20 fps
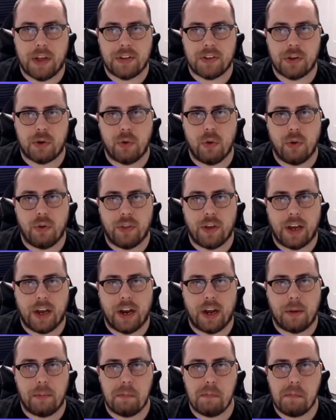a
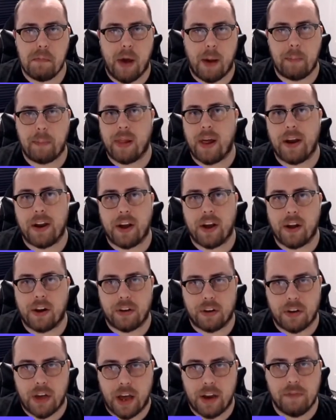cool thing, and I'm
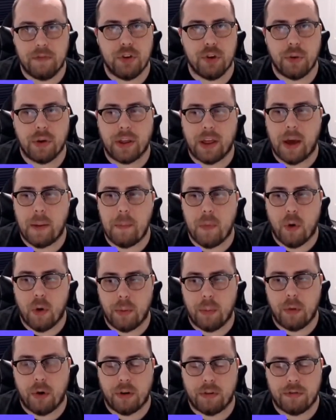planning on kind of doing
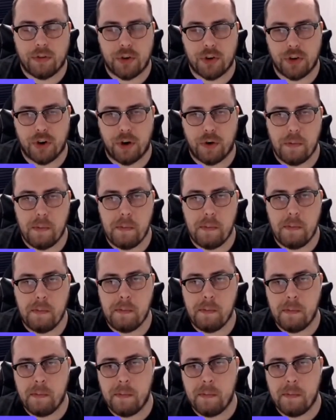that more and more for sure.